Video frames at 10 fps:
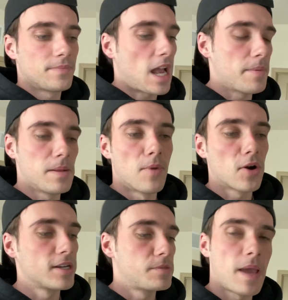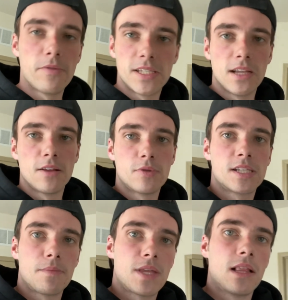I mean, Marcus May was dealing with
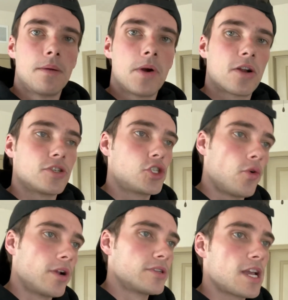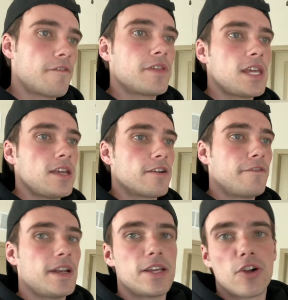something. LaMarcus Joyner's out for the year.
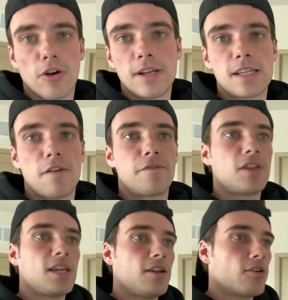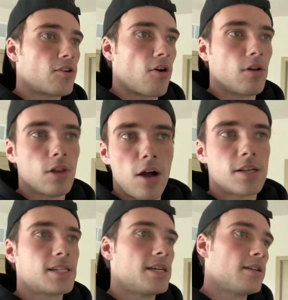Vinny Curry's out for the year. Carl
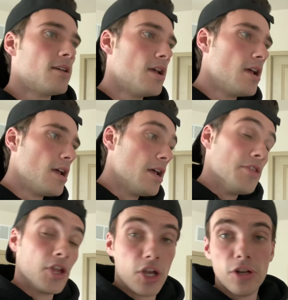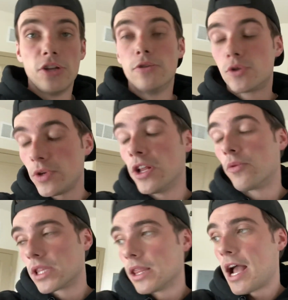Lawson. The good news, you know,
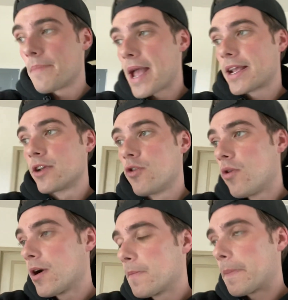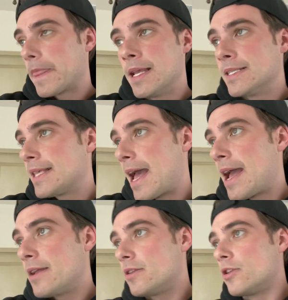with the linebacking core is
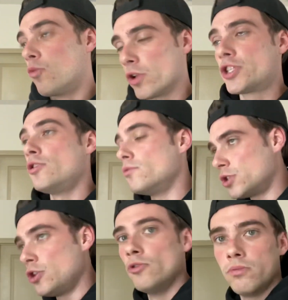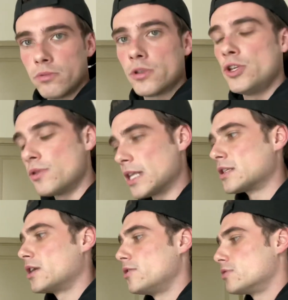that, well, two
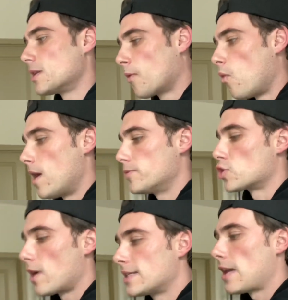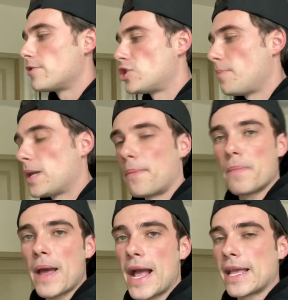things of good news. Number one, Jerrod Davis should be
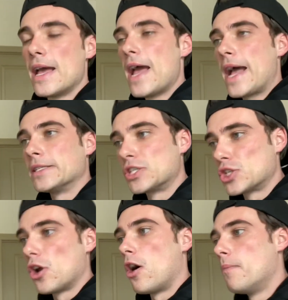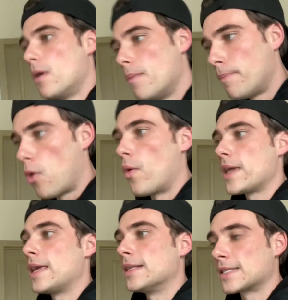coming back at some
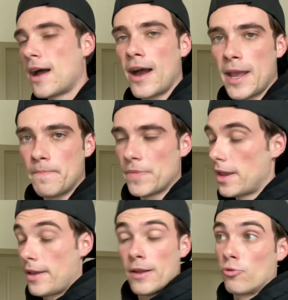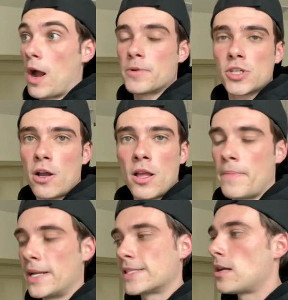point in time. Robert Saleh
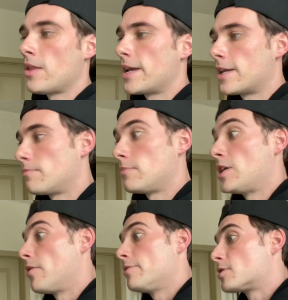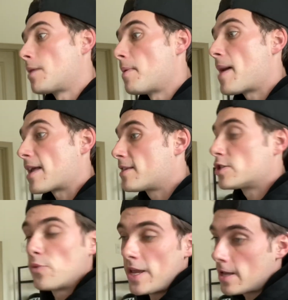made it sound like, you know, he's coming back
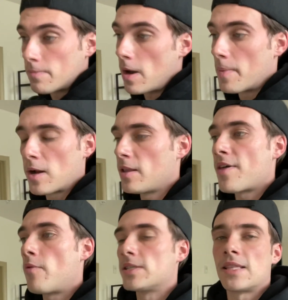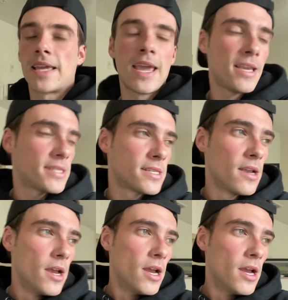this week. Apparently that wasn't the case.